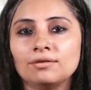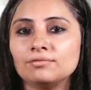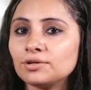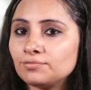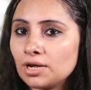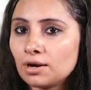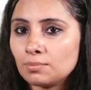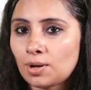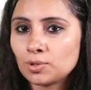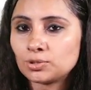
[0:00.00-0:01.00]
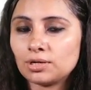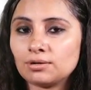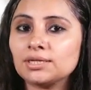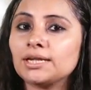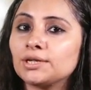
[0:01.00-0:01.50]
What we are about to
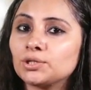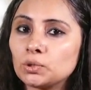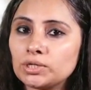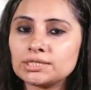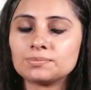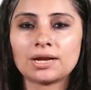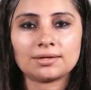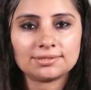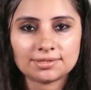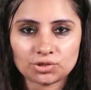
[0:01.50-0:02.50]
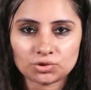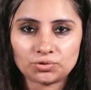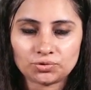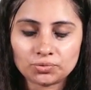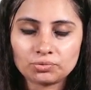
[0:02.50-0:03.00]
learn in today's pronunciation
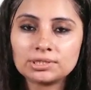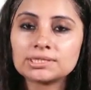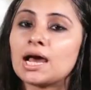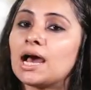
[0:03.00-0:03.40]
rules